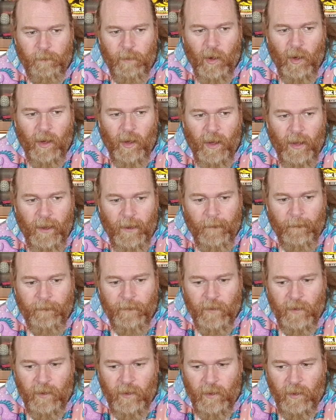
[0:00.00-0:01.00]
buy
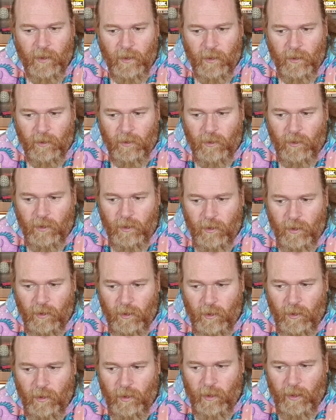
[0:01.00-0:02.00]

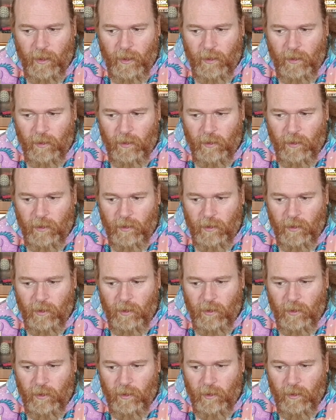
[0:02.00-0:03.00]
like
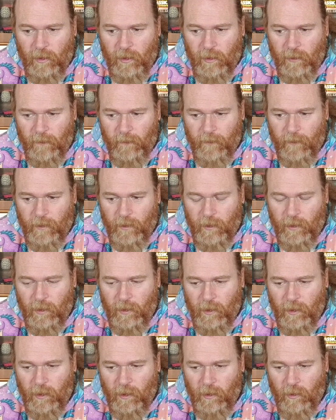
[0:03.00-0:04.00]
the,
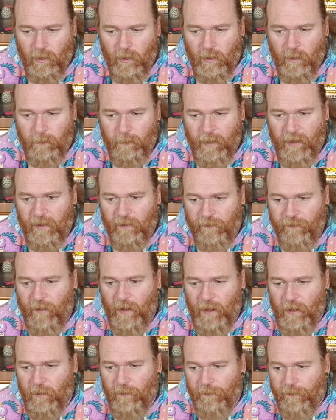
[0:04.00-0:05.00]
you know, the best
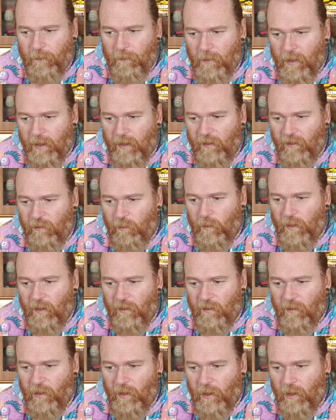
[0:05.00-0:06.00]
value for money
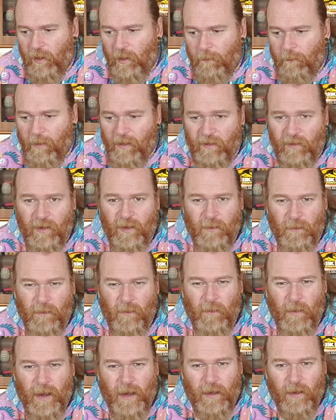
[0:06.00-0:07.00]
sweets that you could basically
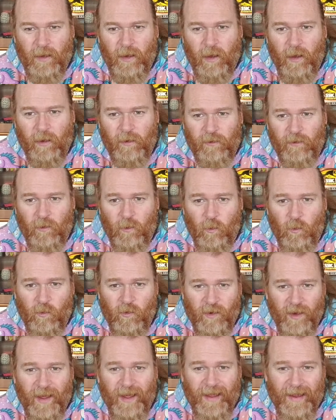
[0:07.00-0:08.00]
make last all
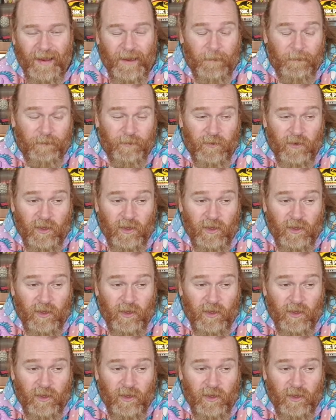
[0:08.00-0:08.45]
day.